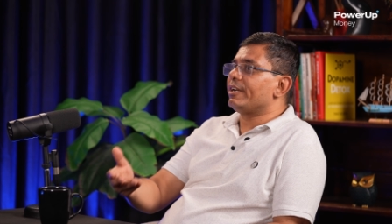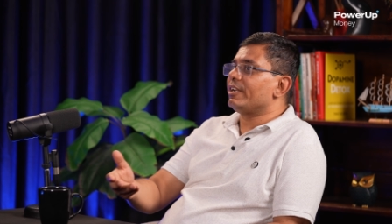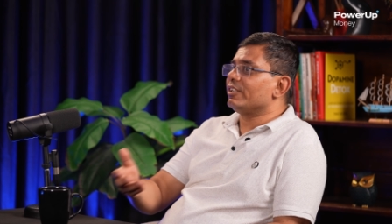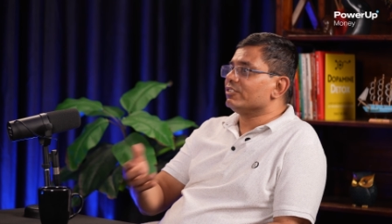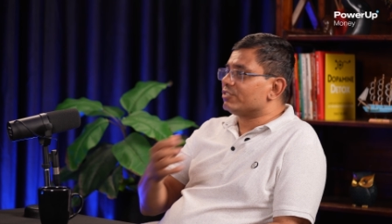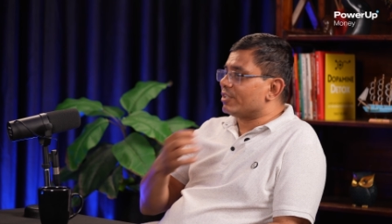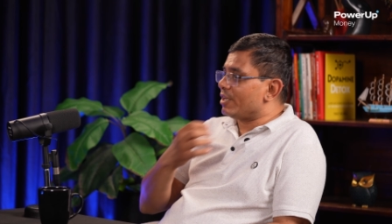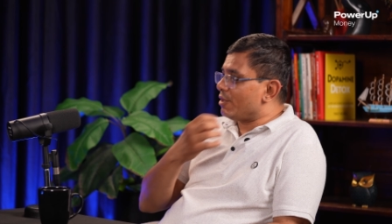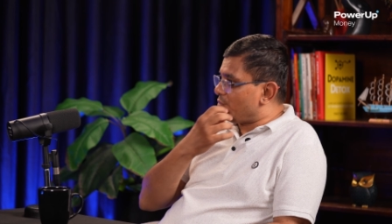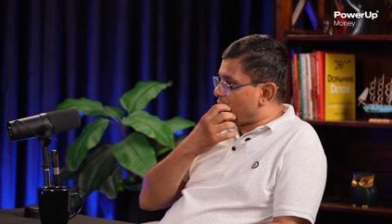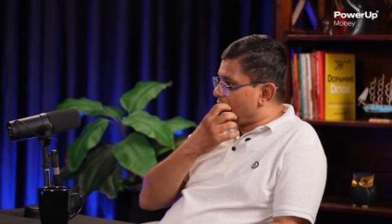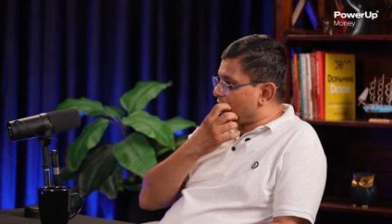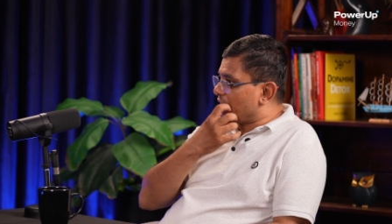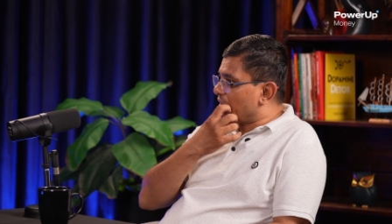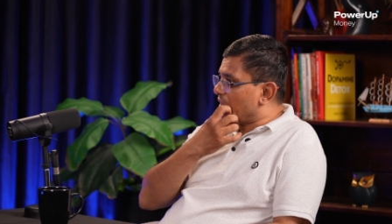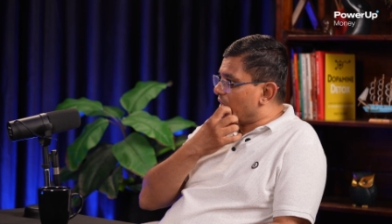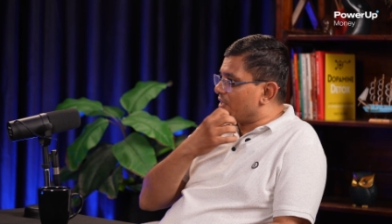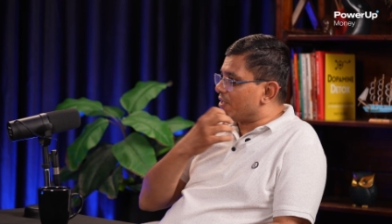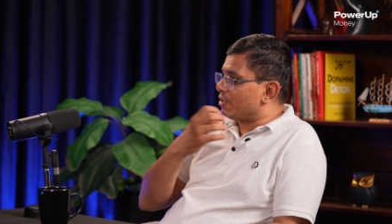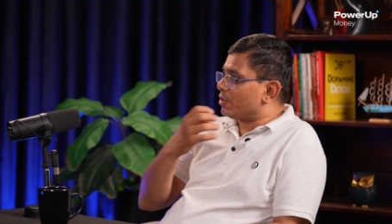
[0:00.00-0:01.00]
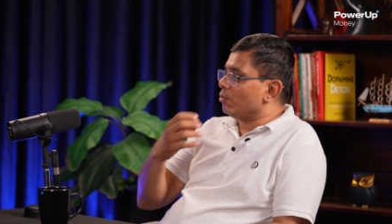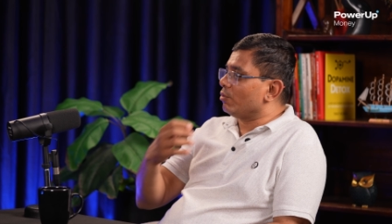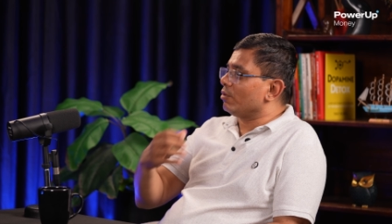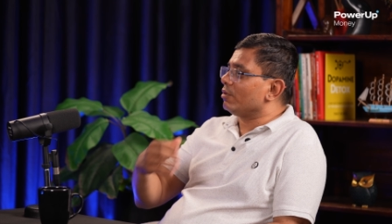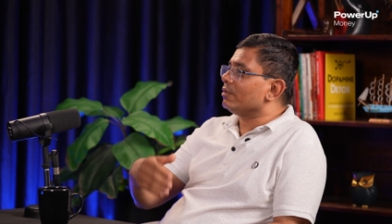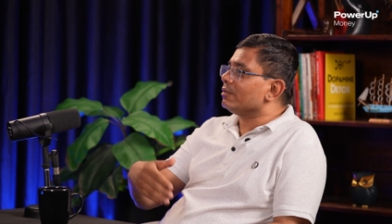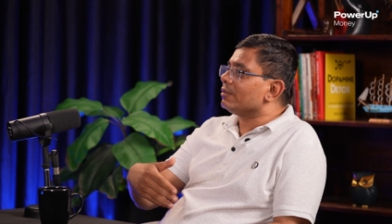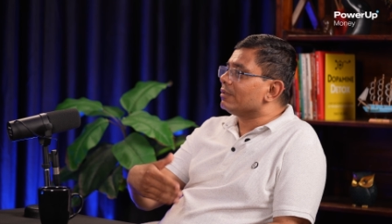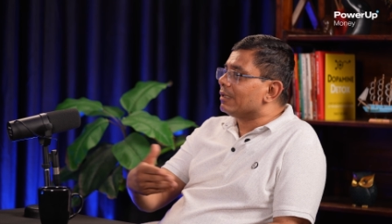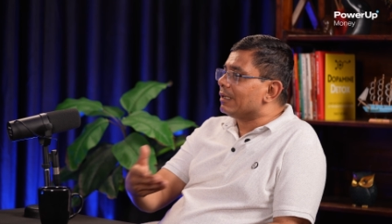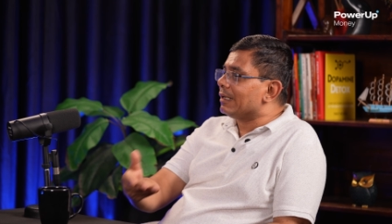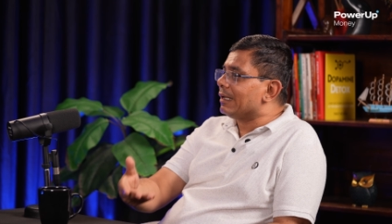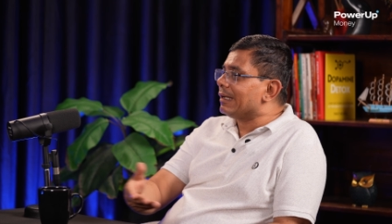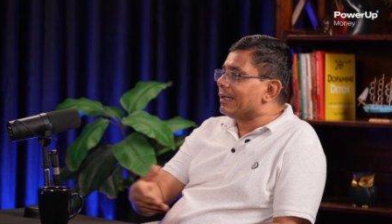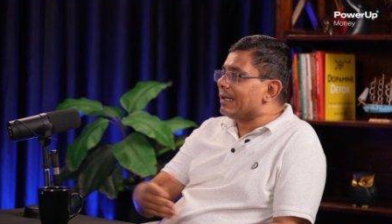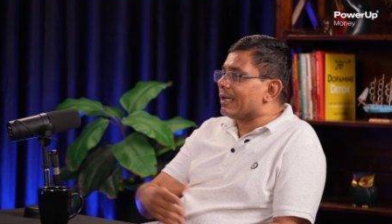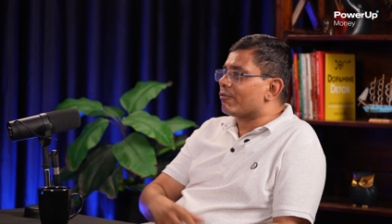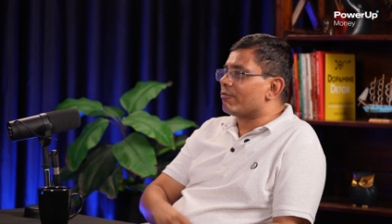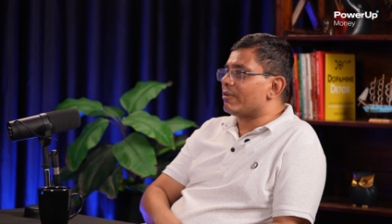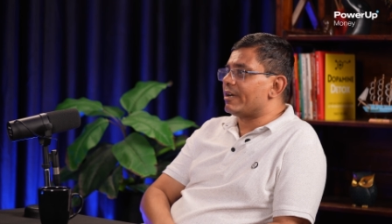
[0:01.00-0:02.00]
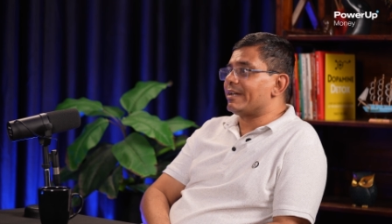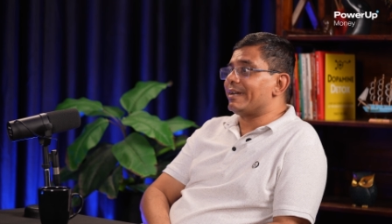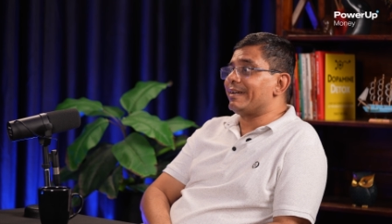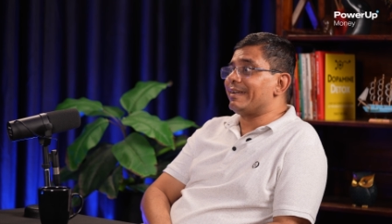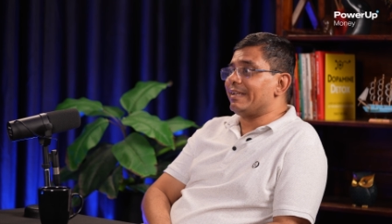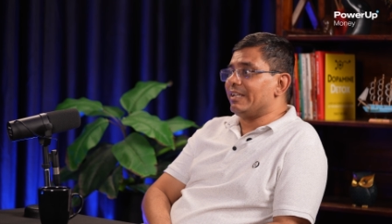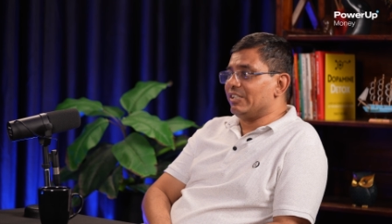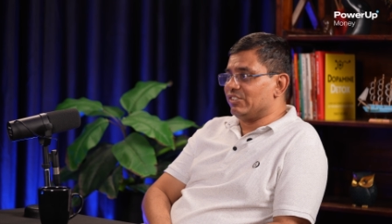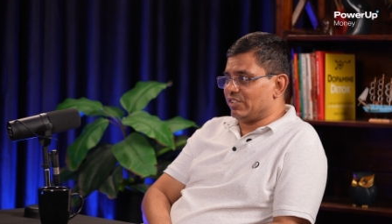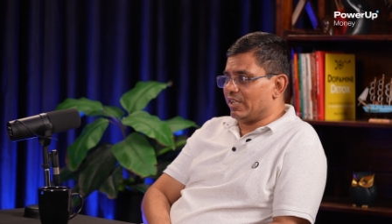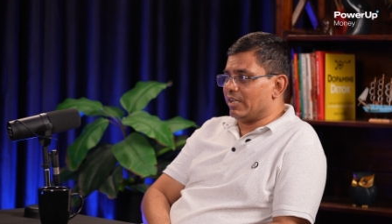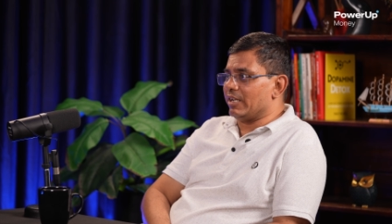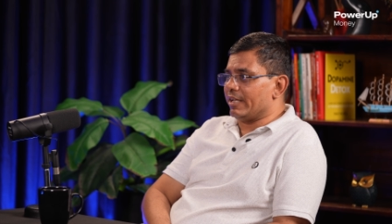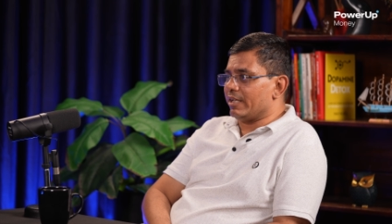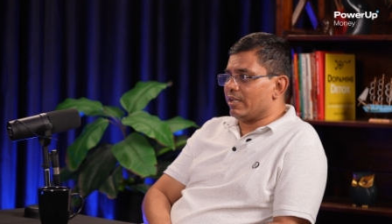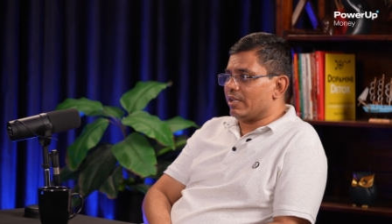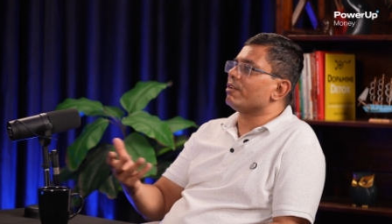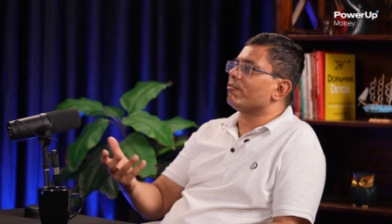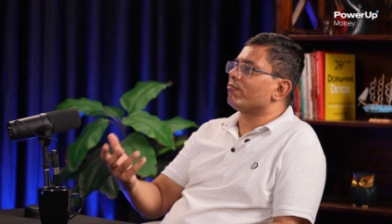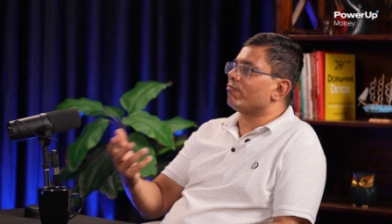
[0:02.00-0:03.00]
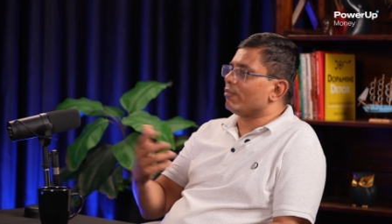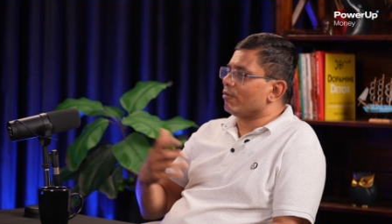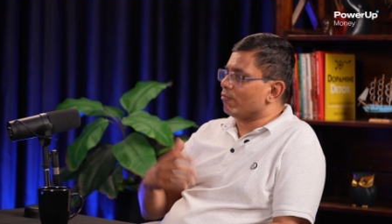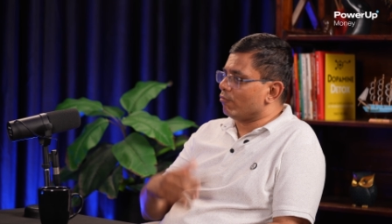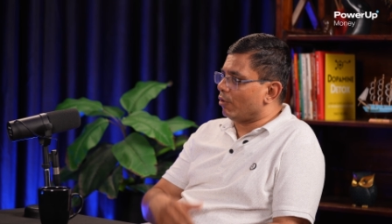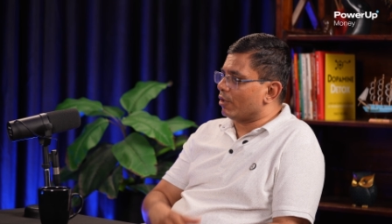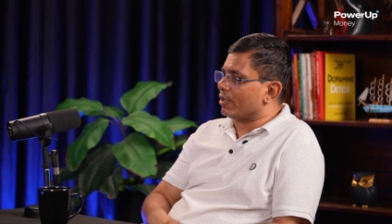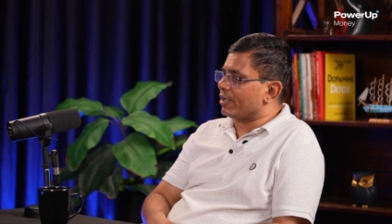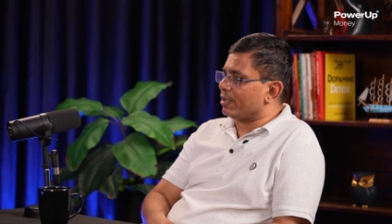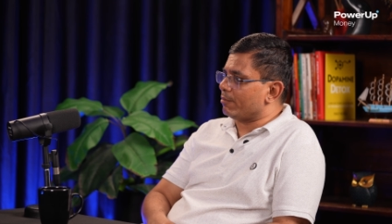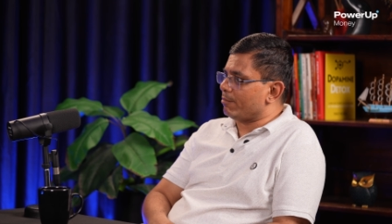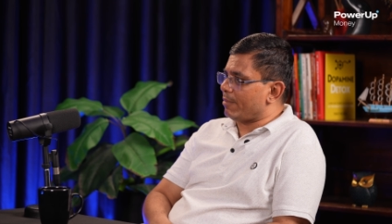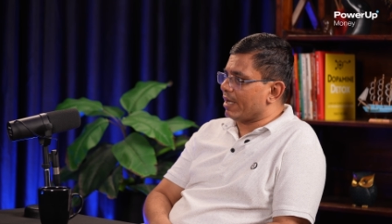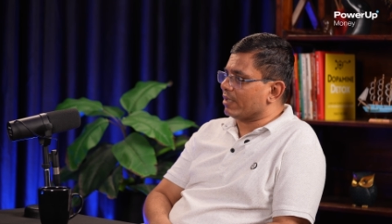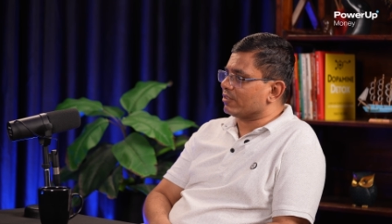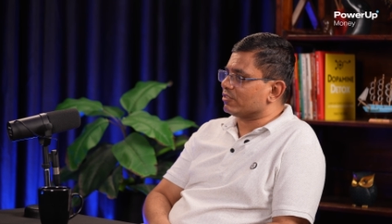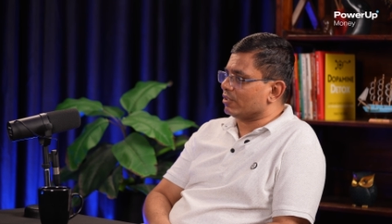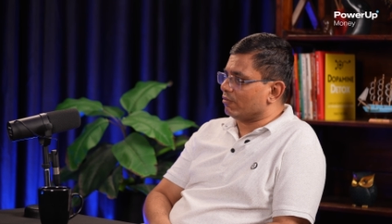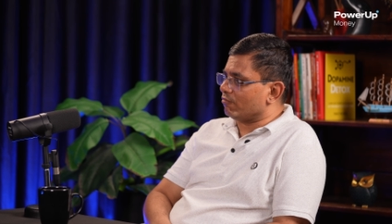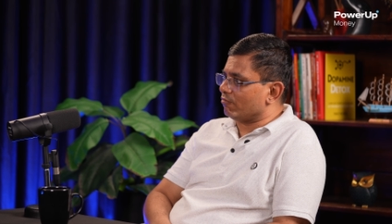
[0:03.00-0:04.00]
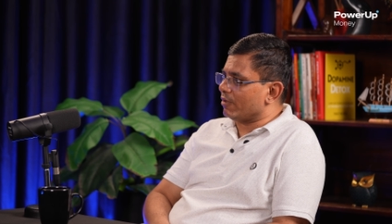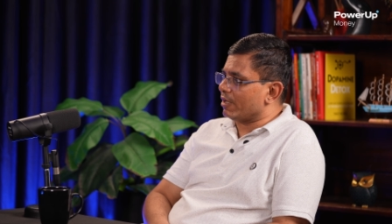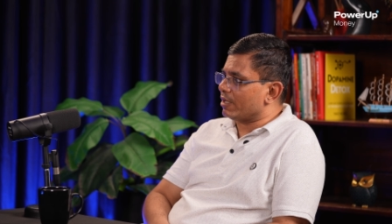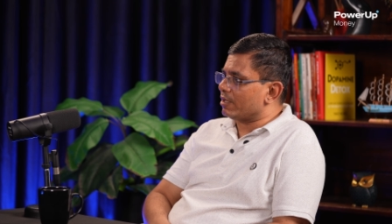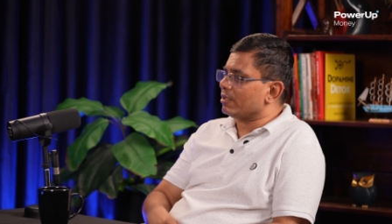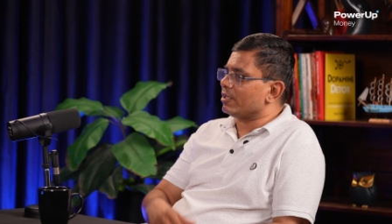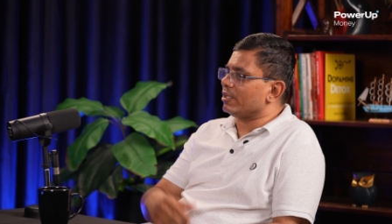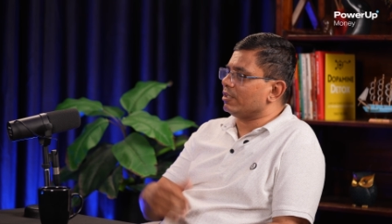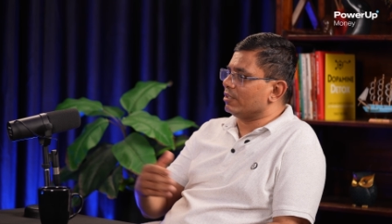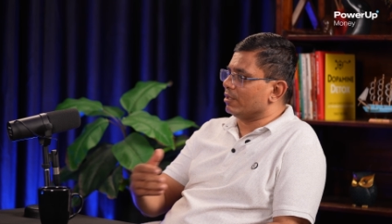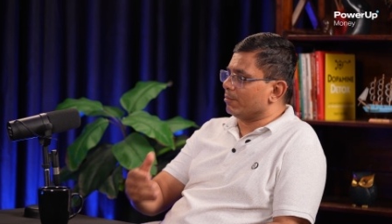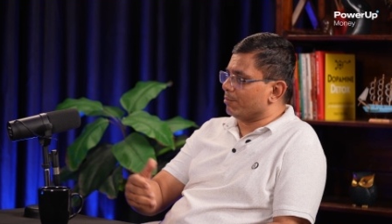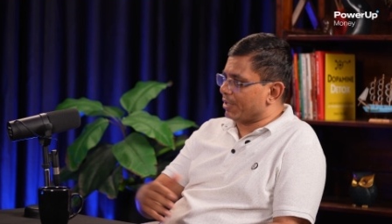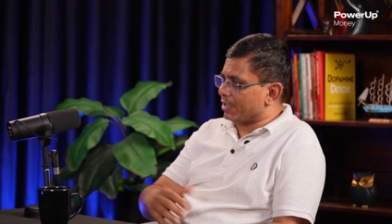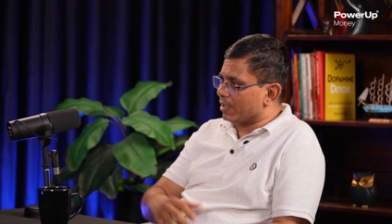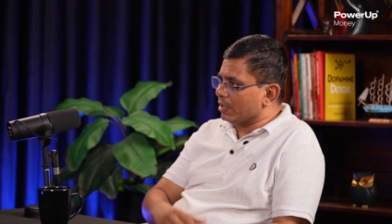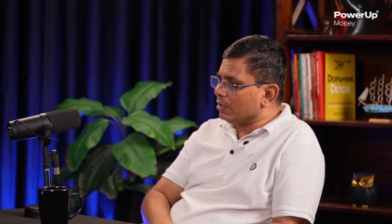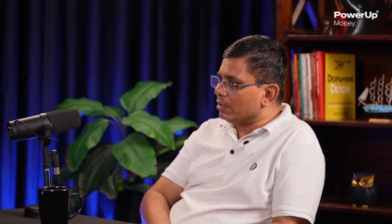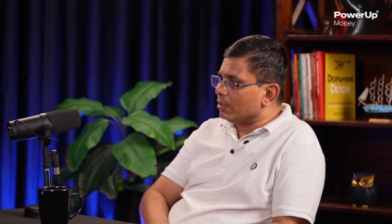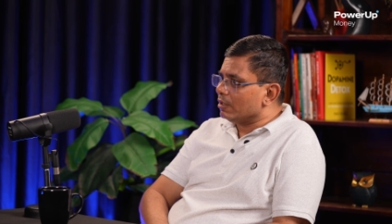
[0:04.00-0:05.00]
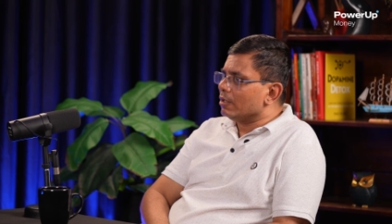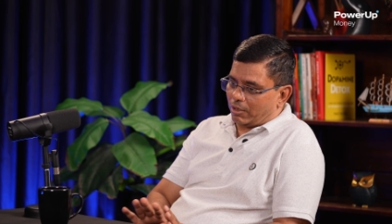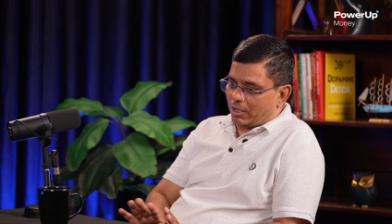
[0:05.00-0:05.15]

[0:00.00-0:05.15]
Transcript: It is difficult to liquidate it easily if we want it back somewhere in the middle.